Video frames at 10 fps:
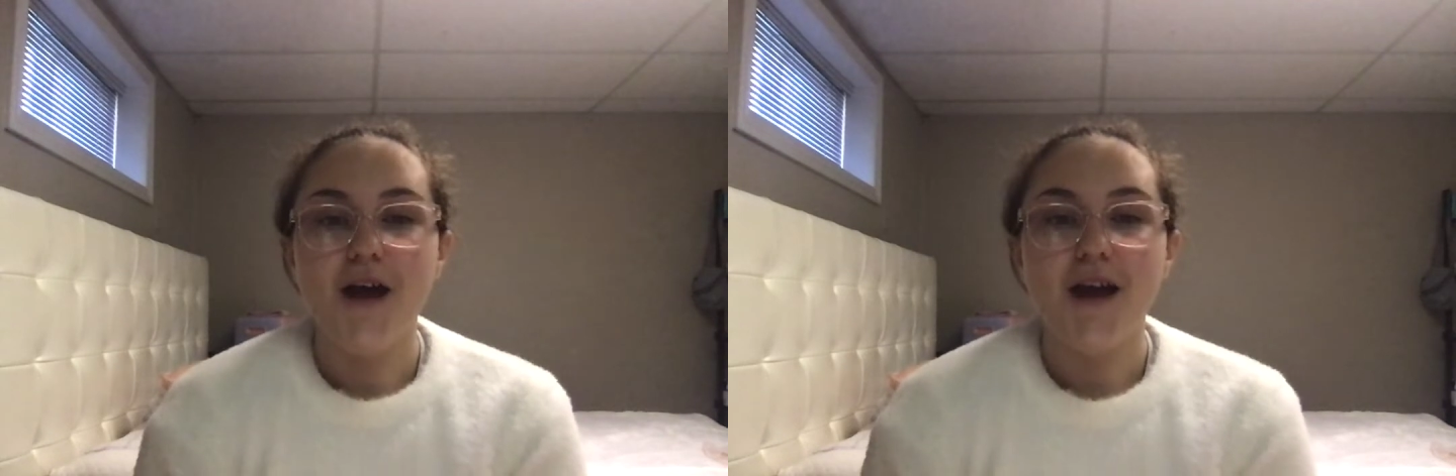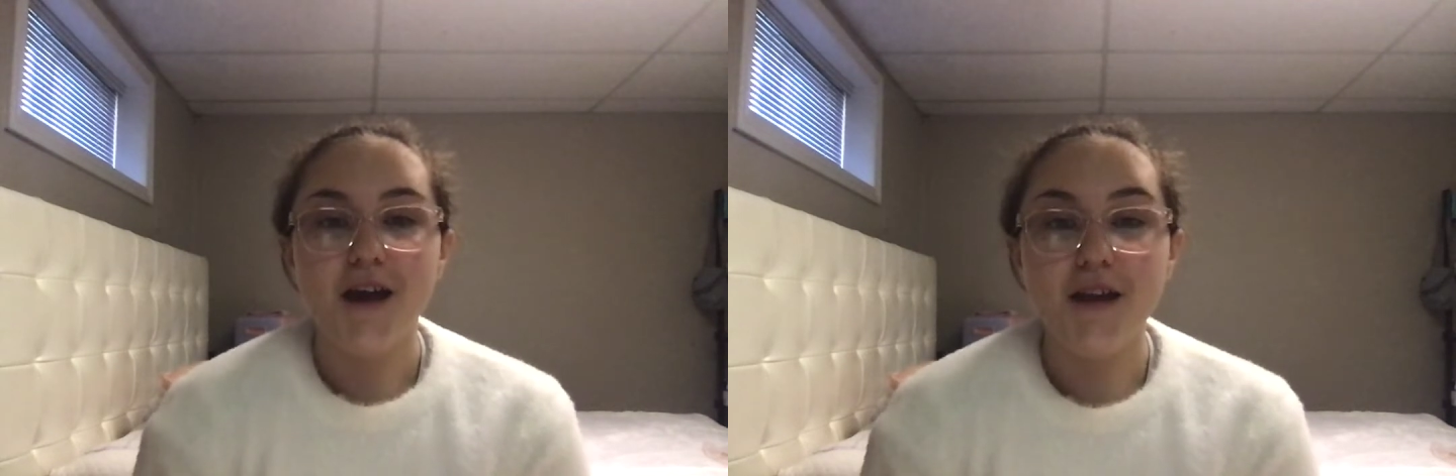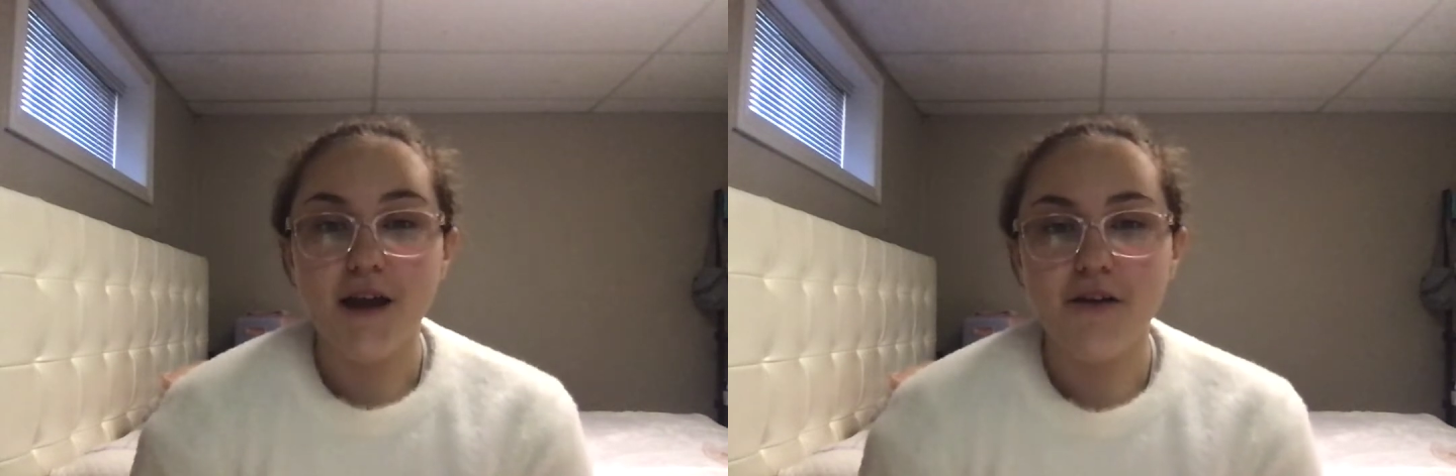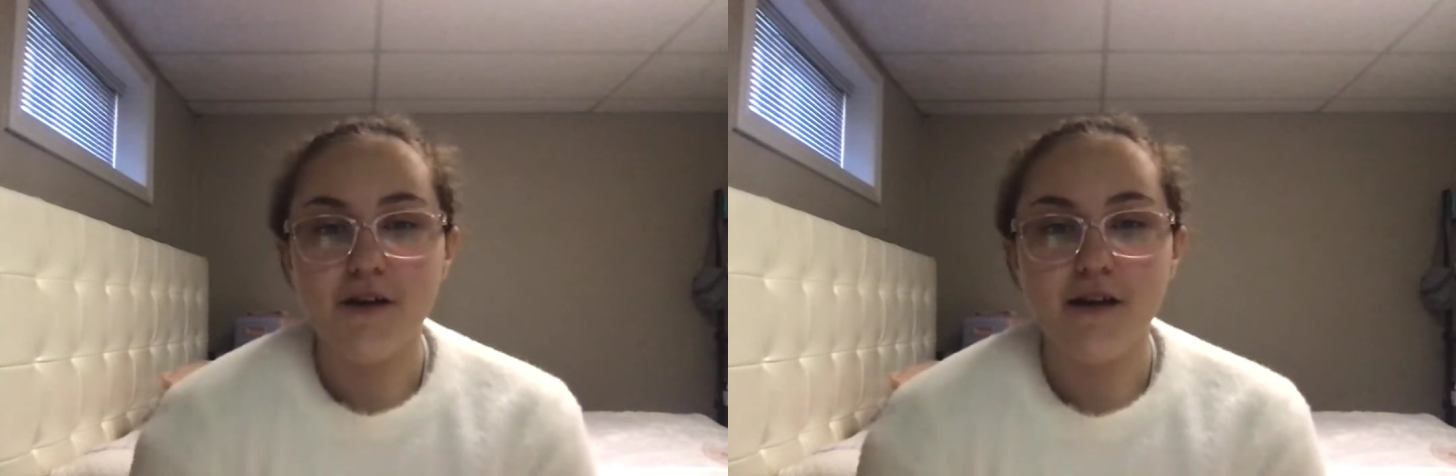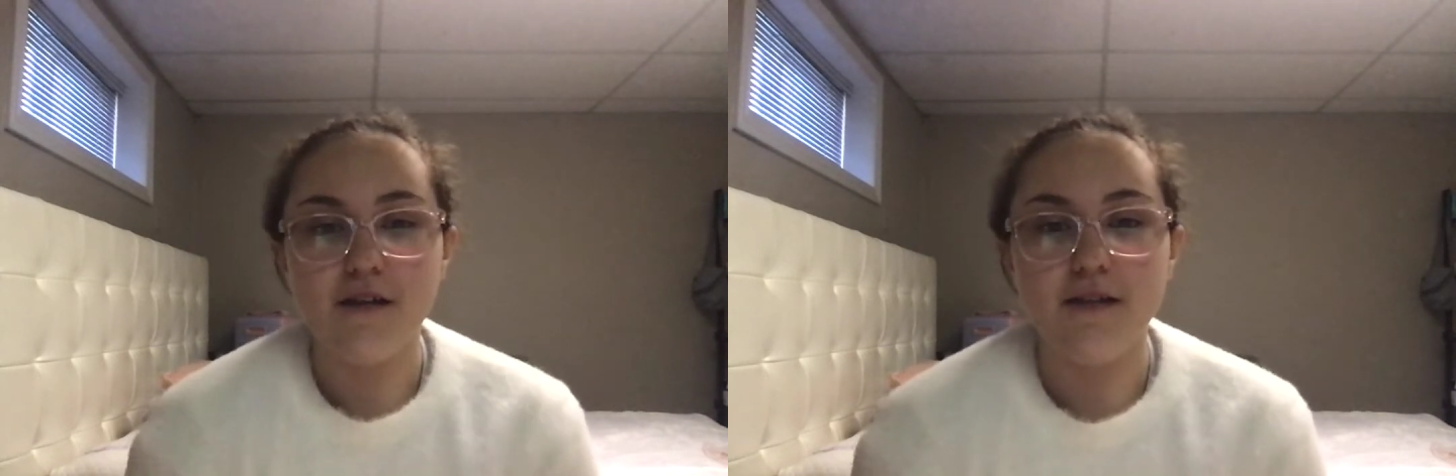in
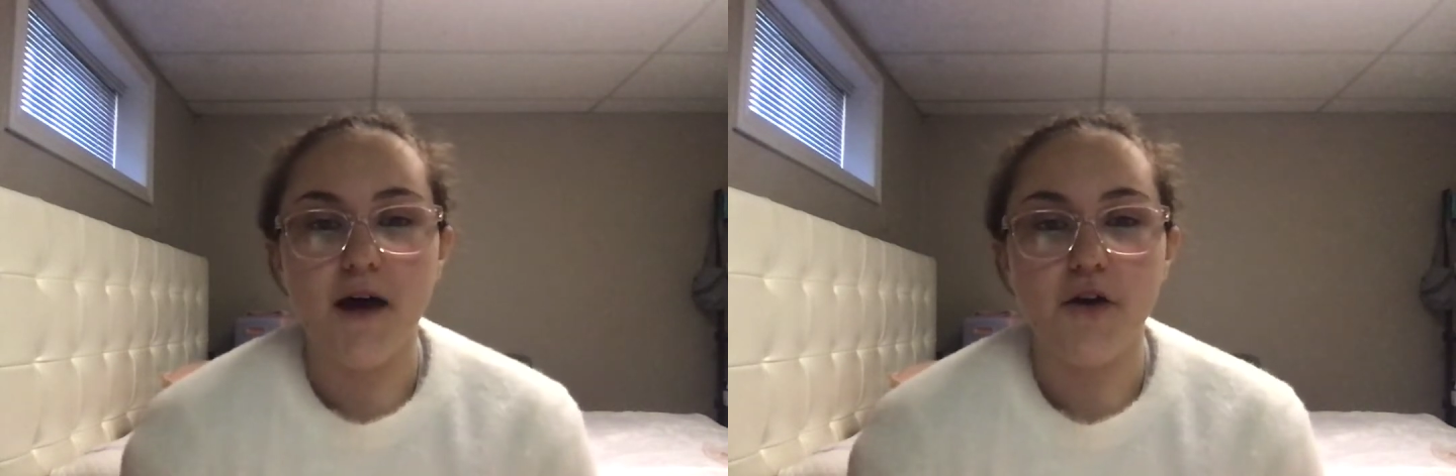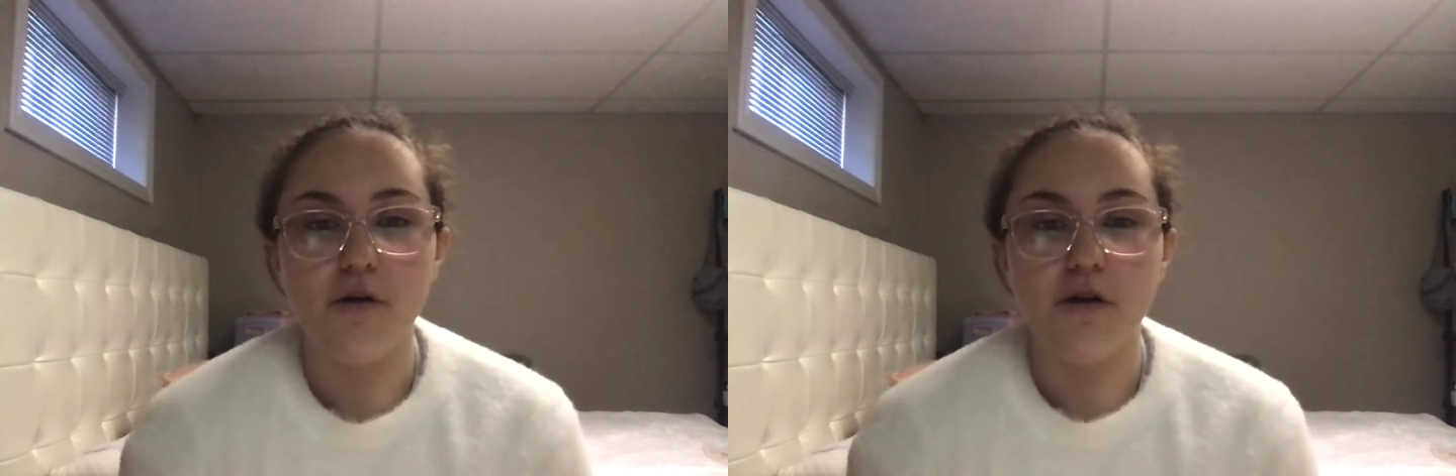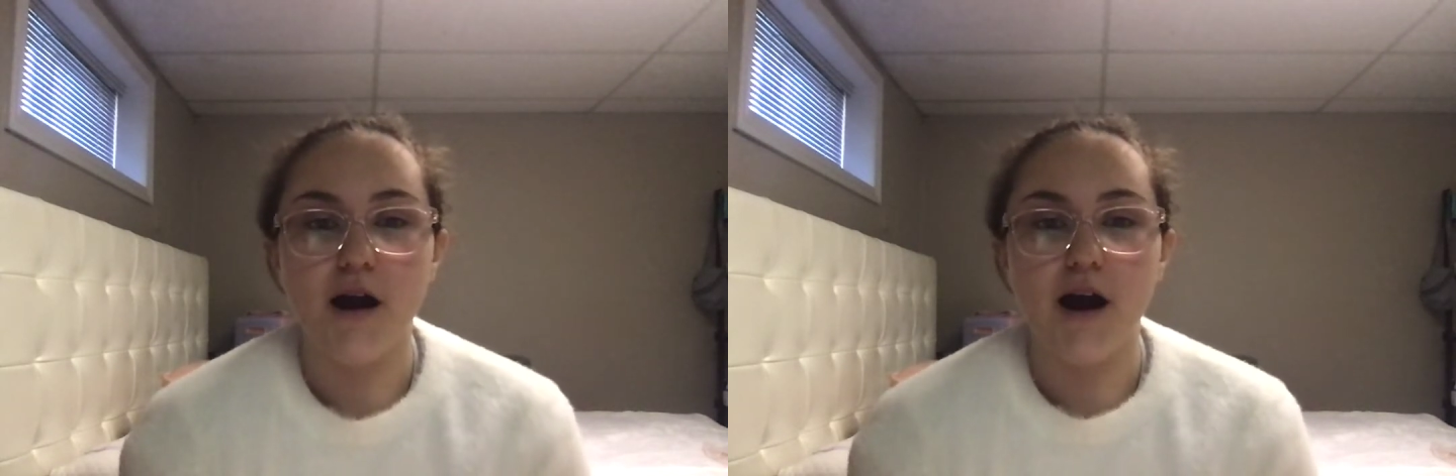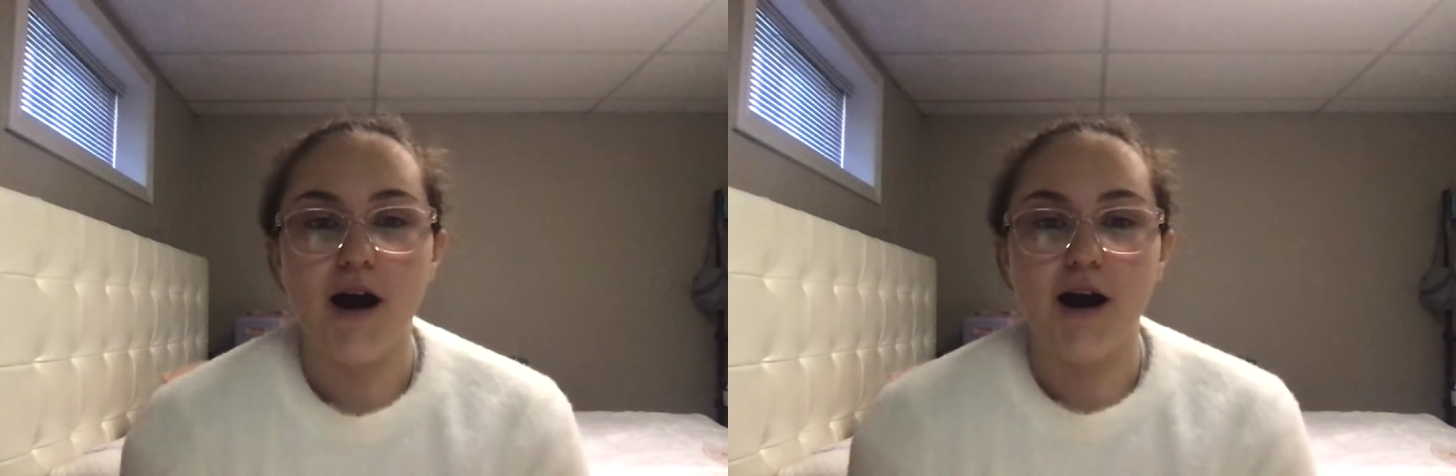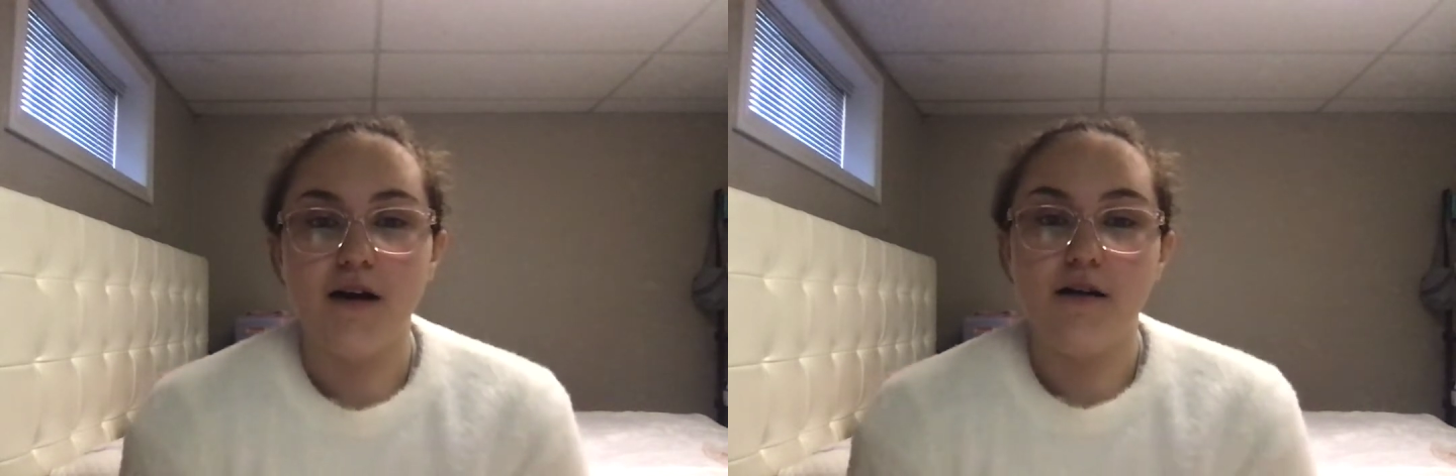areas that
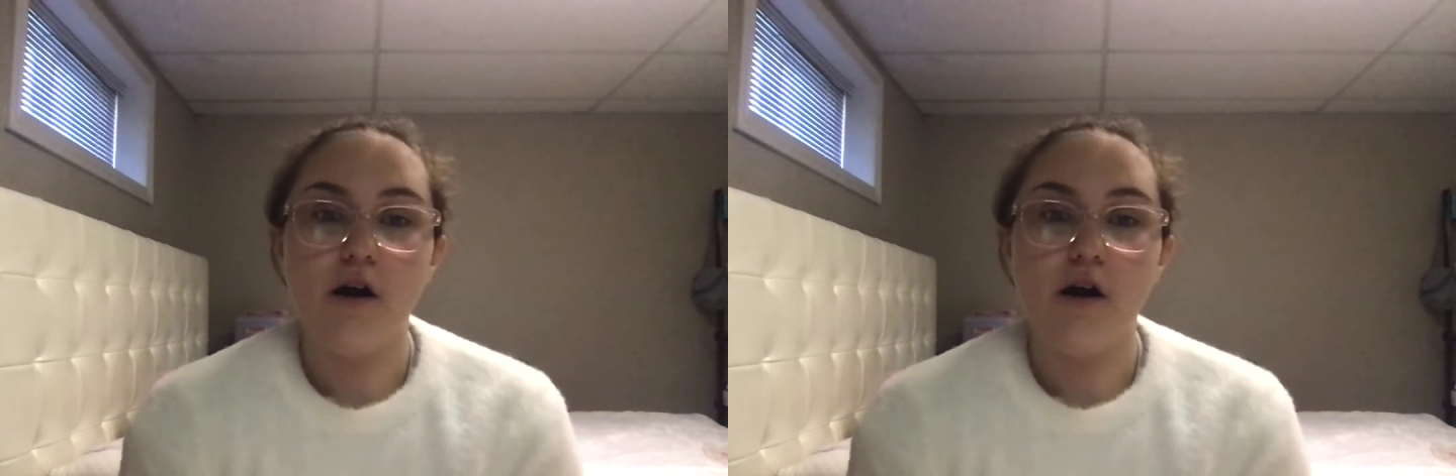are